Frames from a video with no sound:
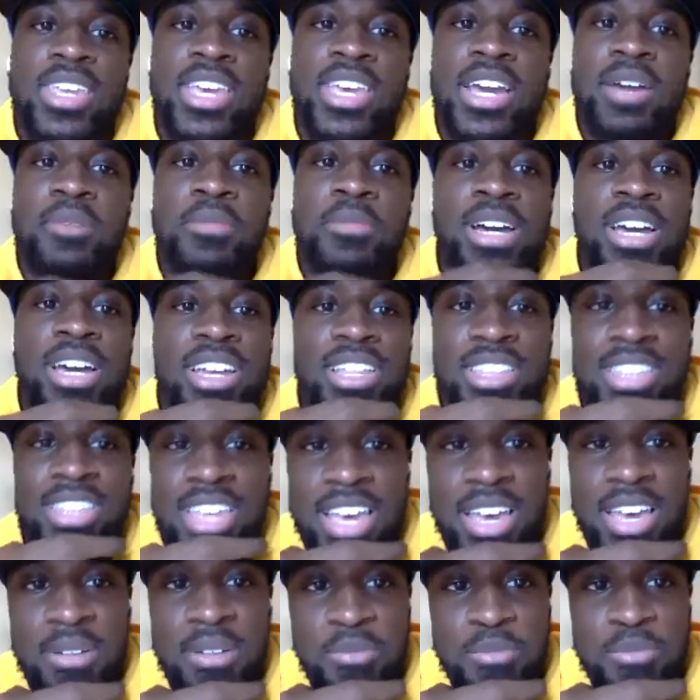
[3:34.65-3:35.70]
Yeah, but at
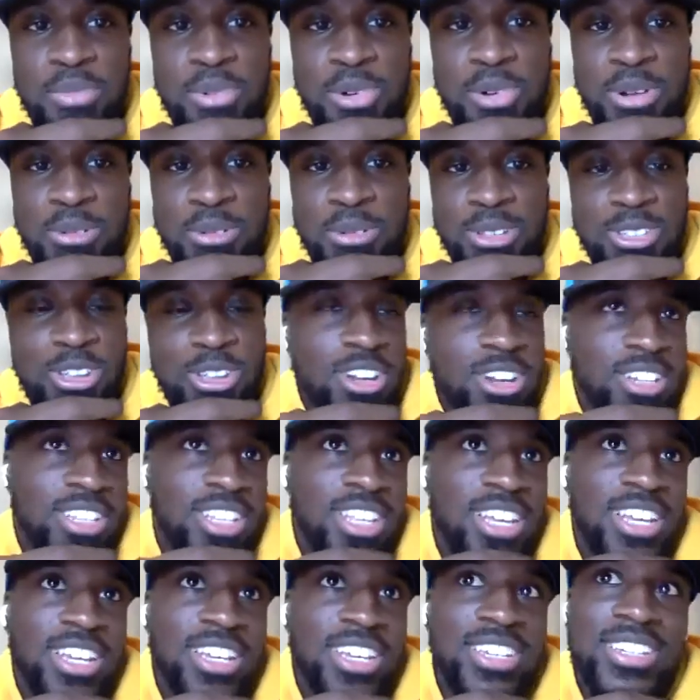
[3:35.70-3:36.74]
that point, we're talking
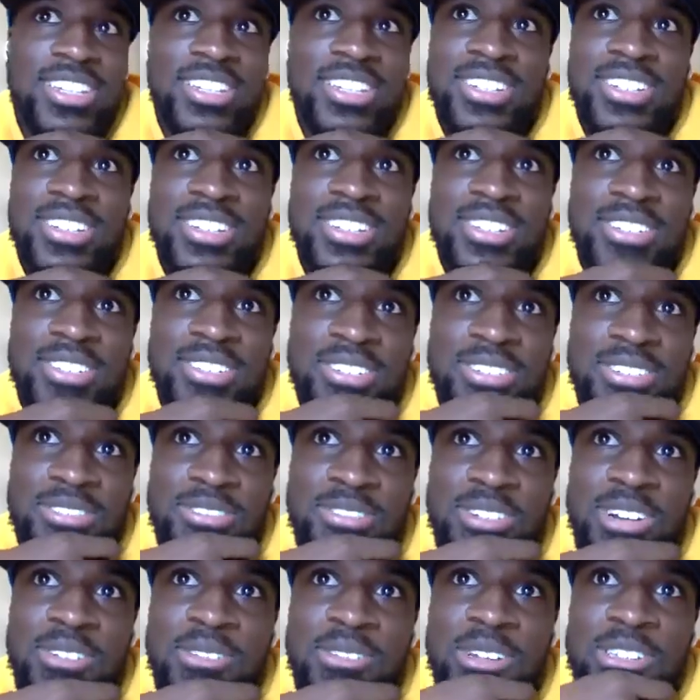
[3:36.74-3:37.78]
like what,
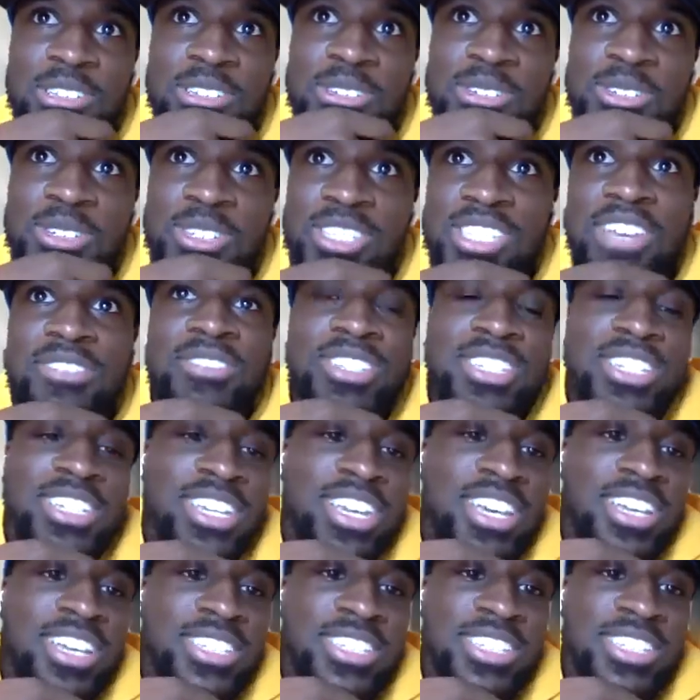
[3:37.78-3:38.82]
when you're 17,
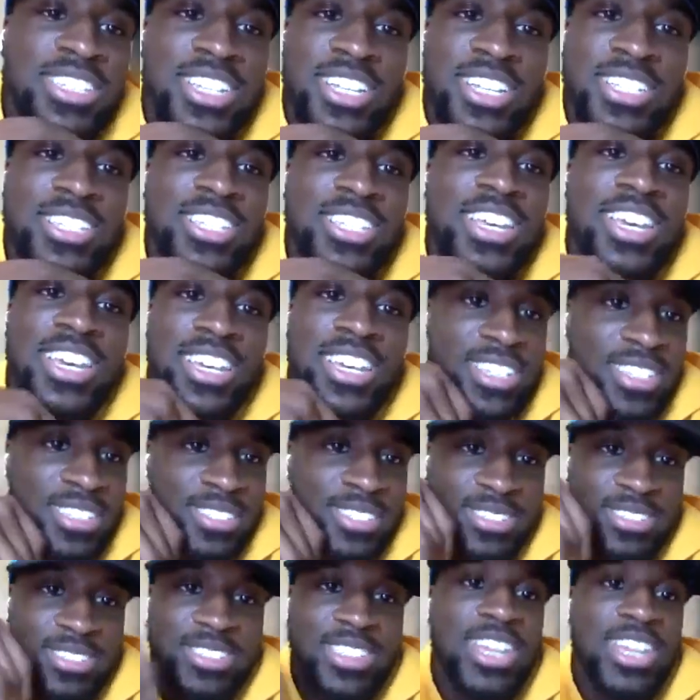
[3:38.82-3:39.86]
18, let's say
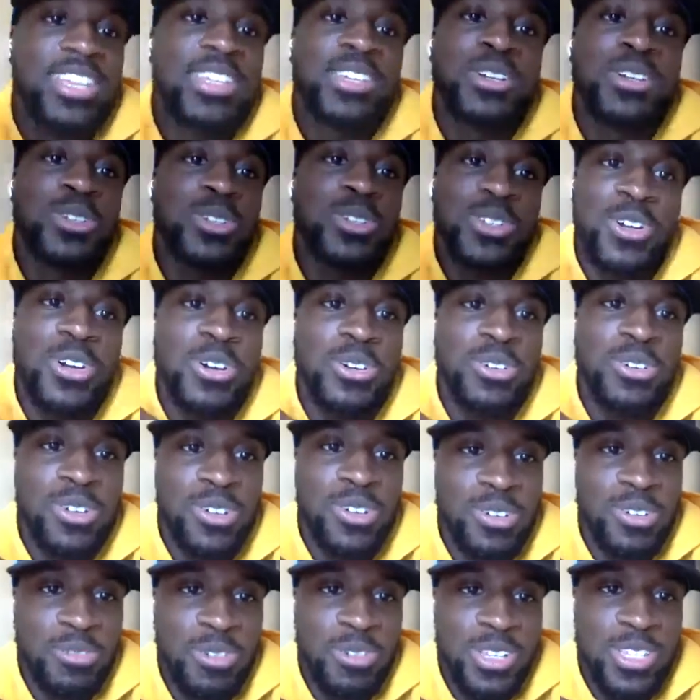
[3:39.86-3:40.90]
10 years ago,
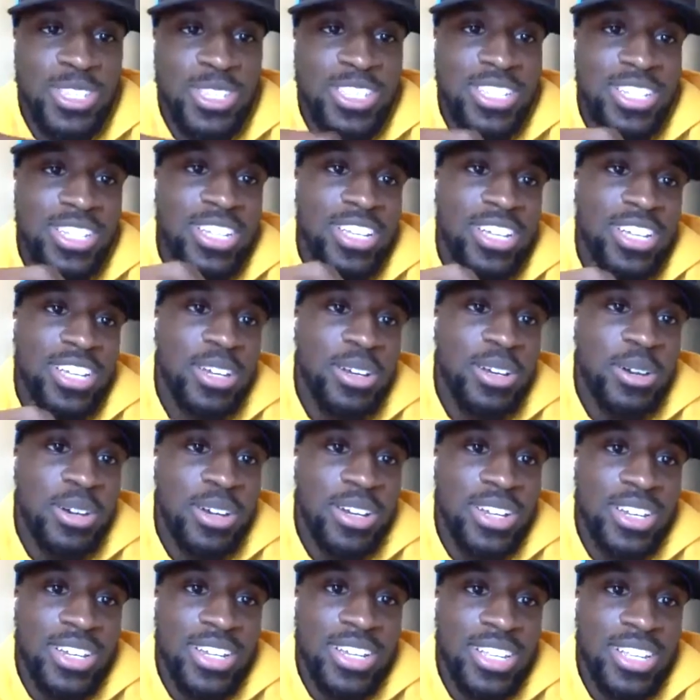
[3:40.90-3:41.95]
was the
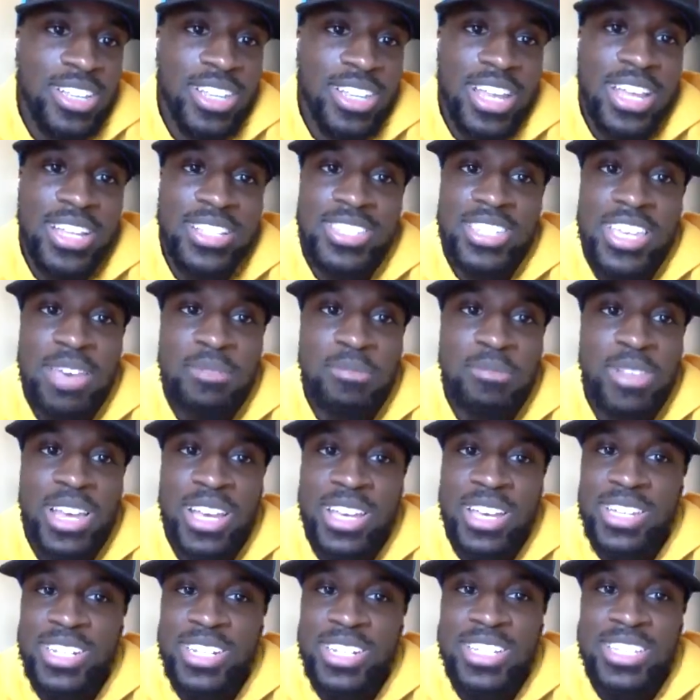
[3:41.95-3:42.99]
landscape
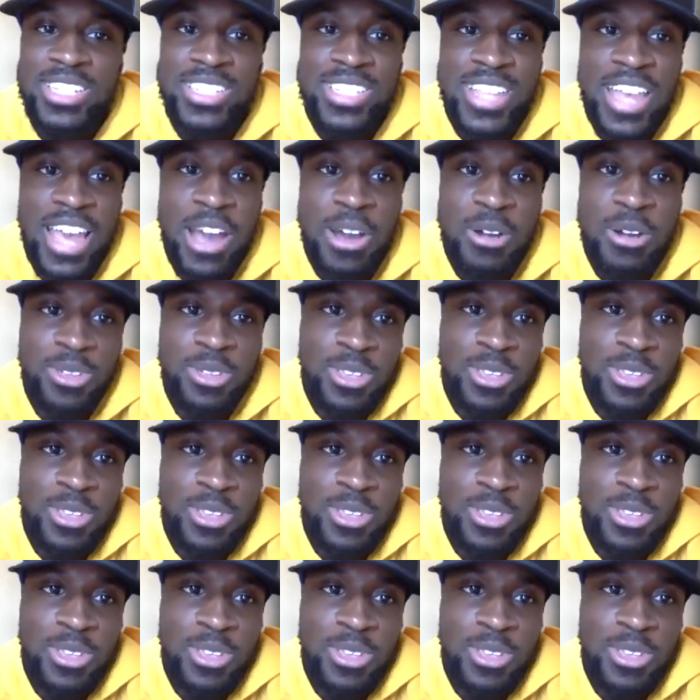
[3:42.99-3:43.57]
like it is now?